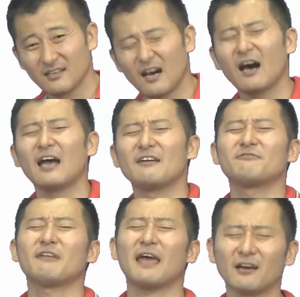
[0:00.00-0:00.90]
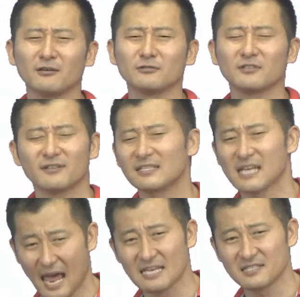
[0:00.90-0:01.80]
I failed the
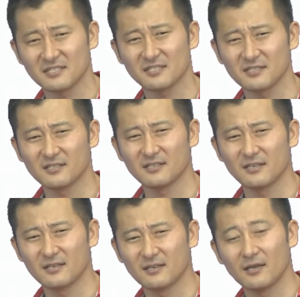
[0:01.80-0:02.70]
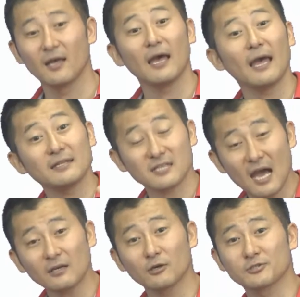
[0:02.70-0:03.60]
test. And
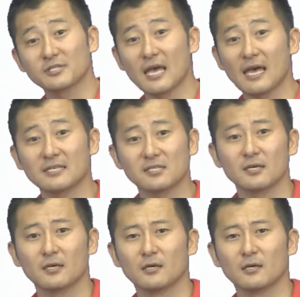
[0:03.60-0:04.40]
Taro says,